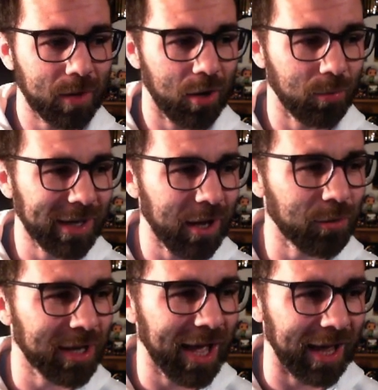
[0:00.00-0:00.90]
Are we
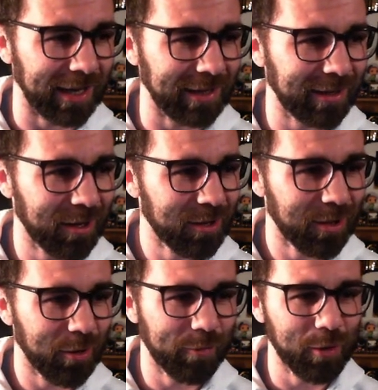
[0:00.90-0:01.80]
okay?
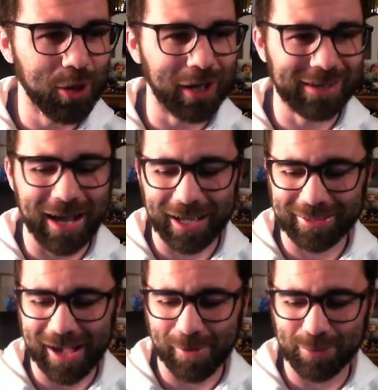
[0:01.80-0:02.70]
I feel like
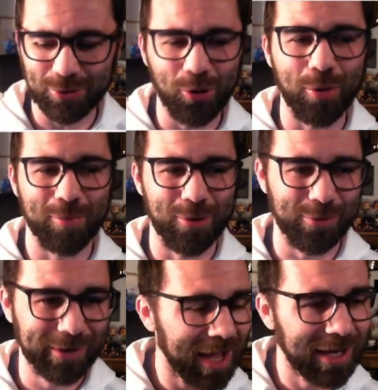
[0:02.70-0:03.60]
that's
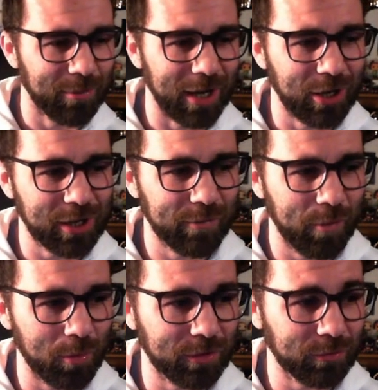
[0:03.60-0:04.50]
abnormal. Anyway, looking
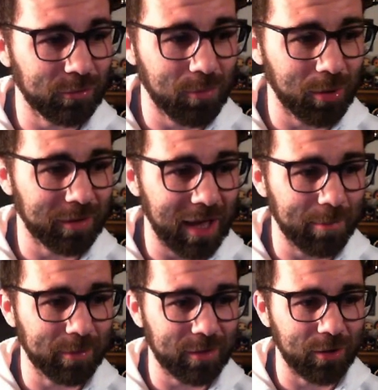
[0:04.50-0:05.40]
forward to tomorrow's
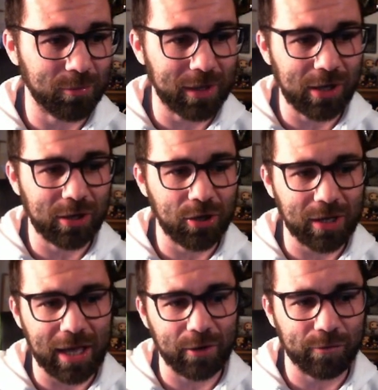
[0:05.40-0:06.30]
episode. We're going to
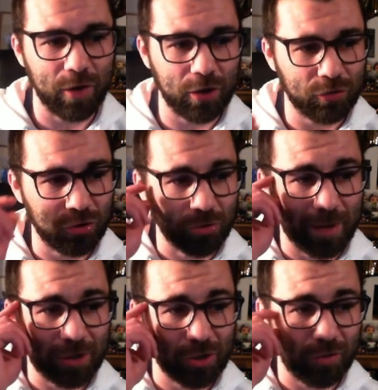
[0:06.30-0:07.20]
look at the first 2
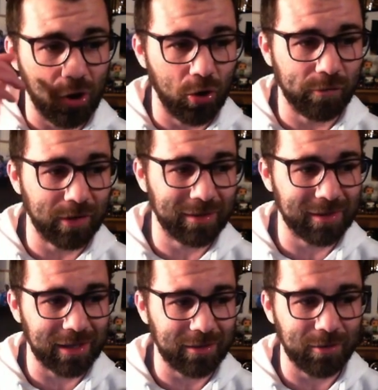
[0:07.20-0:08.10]
matches of the
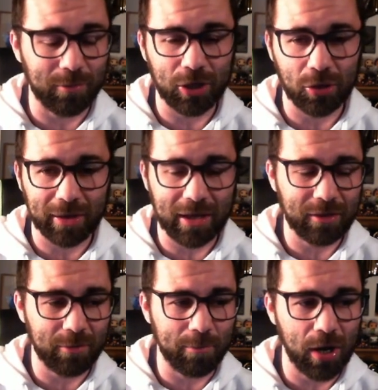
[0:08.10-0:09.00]
season, which are
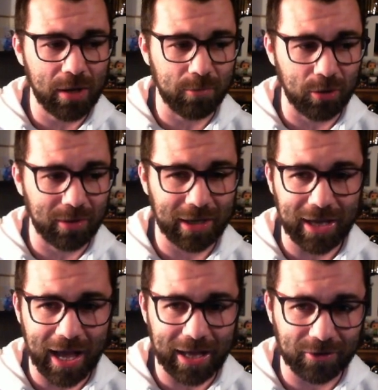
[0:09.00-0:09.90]
against Bayern
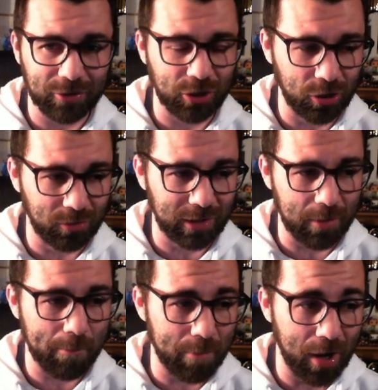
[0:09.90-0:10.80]
Munich and
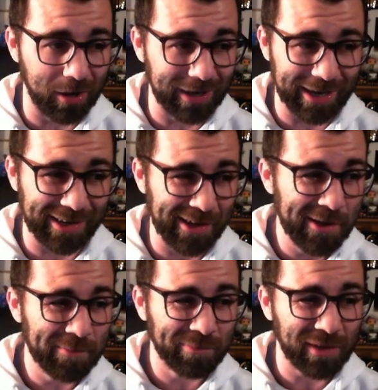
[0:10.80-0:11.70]
Union Berlin.
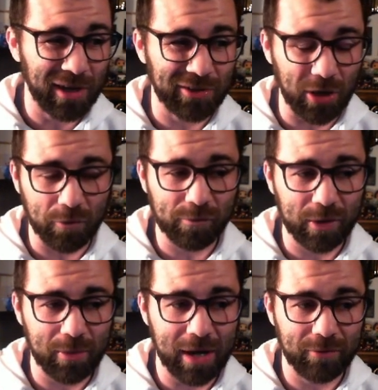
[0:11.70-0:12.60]
I don't
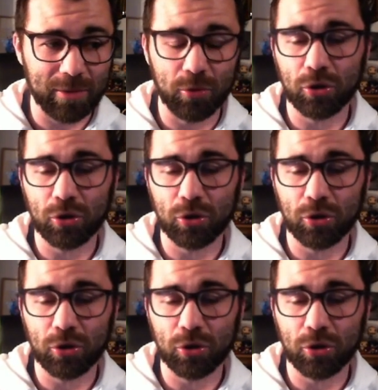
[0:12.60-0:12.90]
think we'll have any more